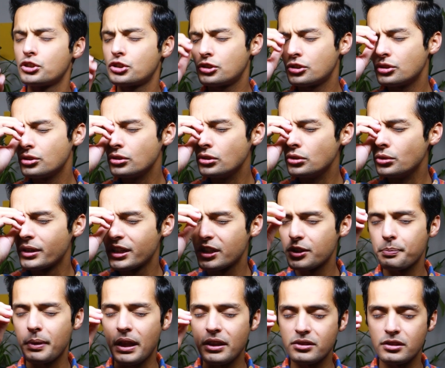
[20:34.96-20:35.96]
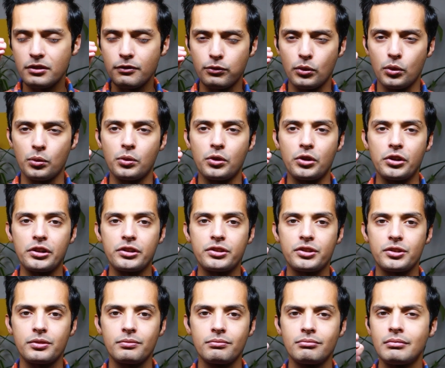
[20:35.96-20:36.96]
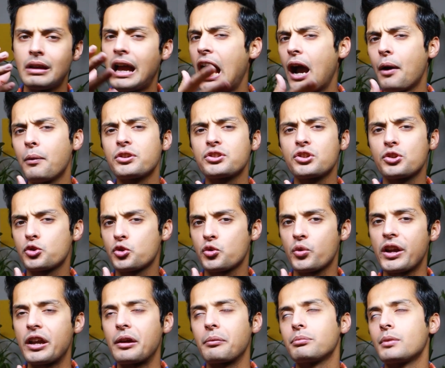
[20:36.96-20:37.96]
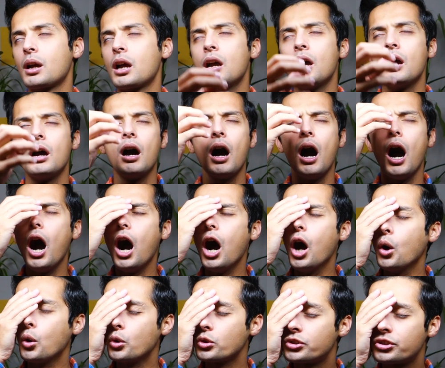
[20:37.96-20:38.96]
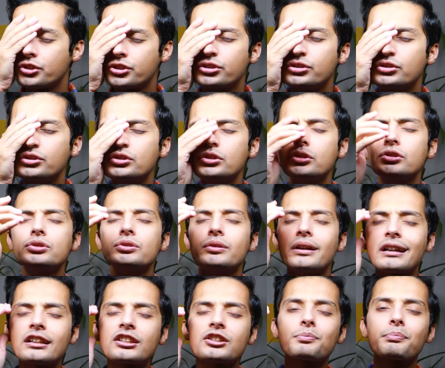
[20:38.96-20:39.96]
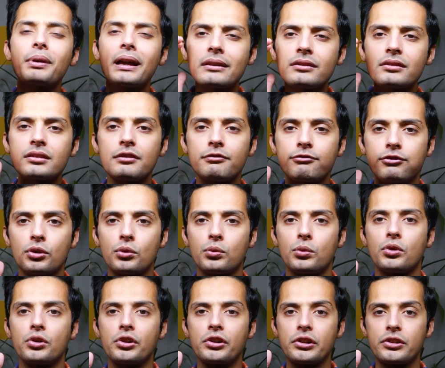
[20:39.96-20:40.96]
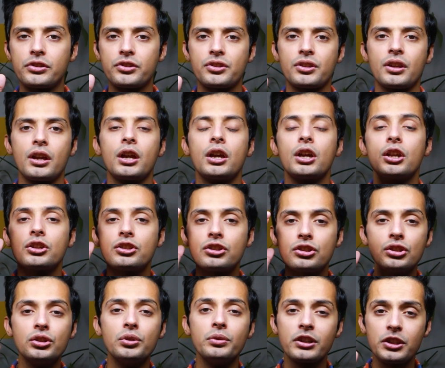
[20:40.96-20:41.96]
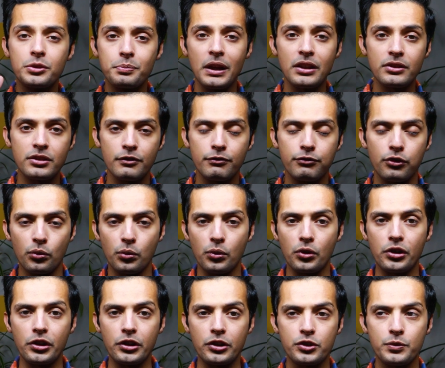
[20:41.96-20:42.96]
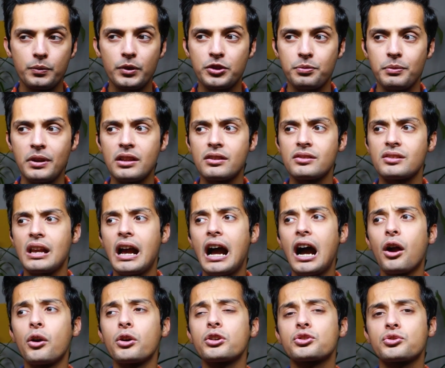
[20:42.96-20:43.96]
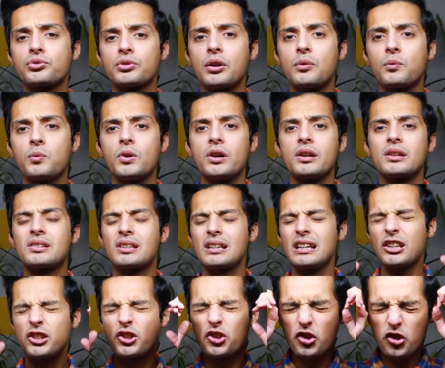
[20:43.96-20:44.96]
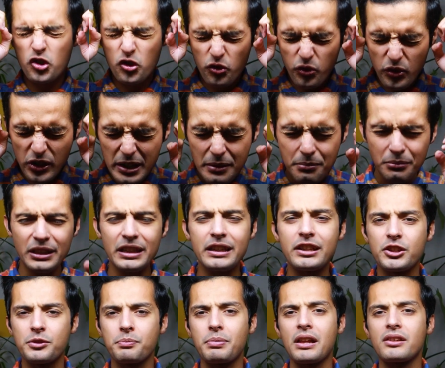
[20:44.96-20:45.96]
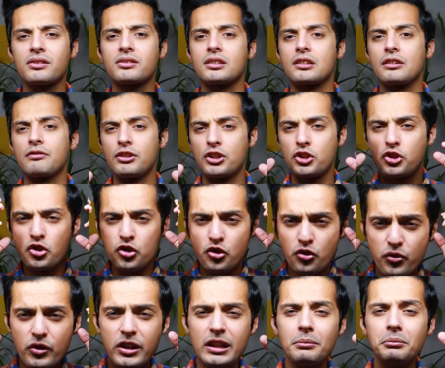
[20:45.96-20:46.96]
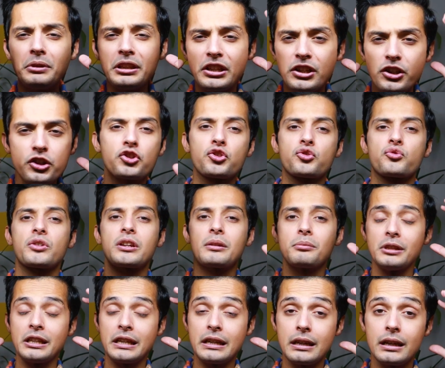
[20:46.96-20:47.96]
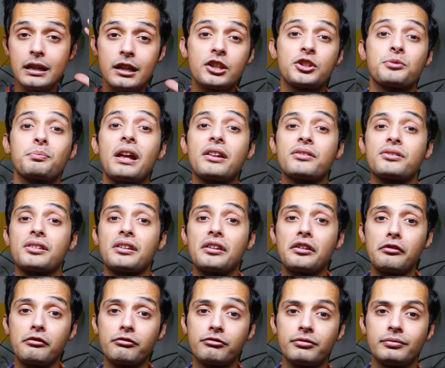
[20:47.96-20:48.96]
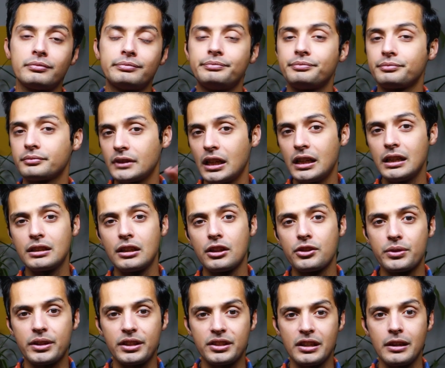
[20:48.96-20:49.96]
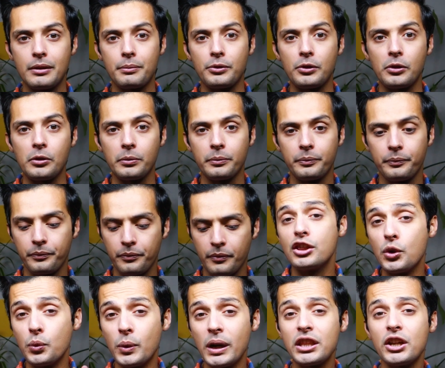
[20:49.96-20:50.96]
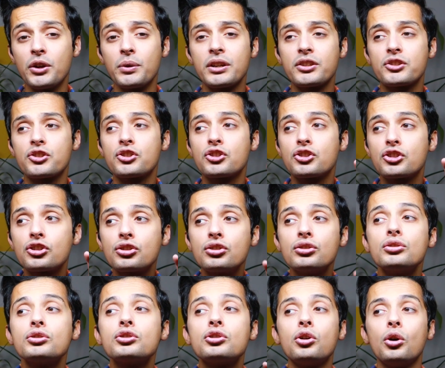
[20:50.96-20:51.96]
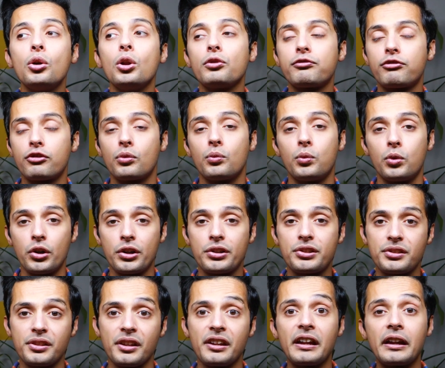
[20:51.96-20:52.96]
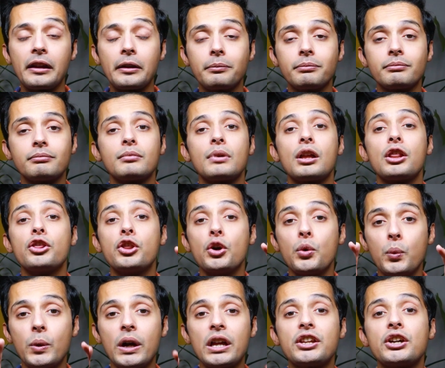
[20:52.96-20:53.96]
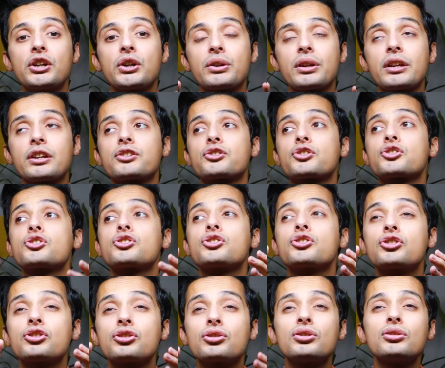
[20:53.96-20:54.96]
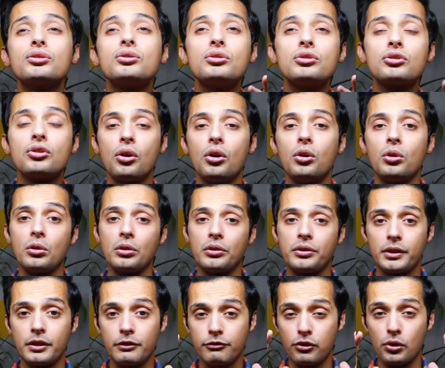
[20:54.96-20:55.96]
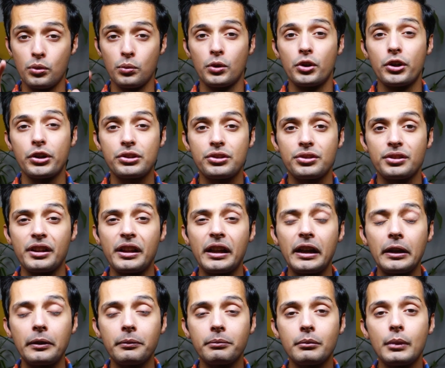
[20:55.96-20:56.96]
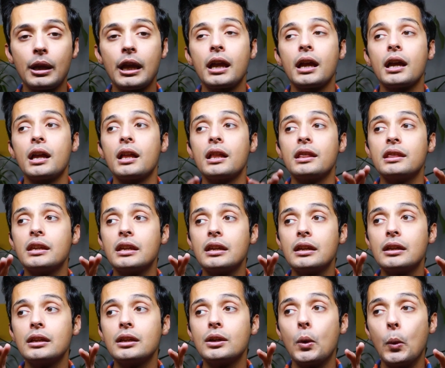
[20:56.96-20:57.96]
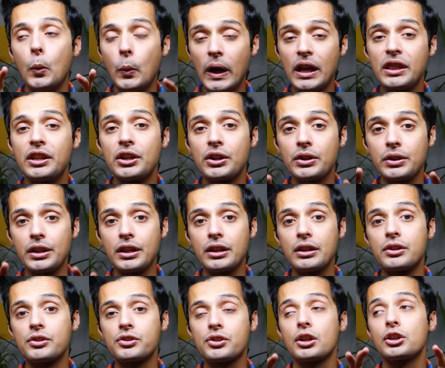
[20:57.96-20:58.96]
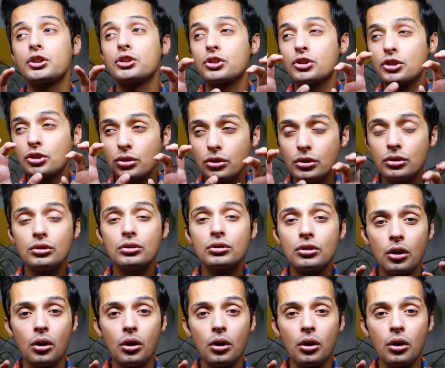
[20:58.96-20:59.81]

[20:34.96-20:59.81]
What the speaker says: Too expensive for words. How was your trip? Oh, too expensive for words. Too expensive for words, which means our trip was extremely expensive. Extremely, extremely expensive. Another example. The weather is too cold for words today. The weather is too cold for words today. The weather is too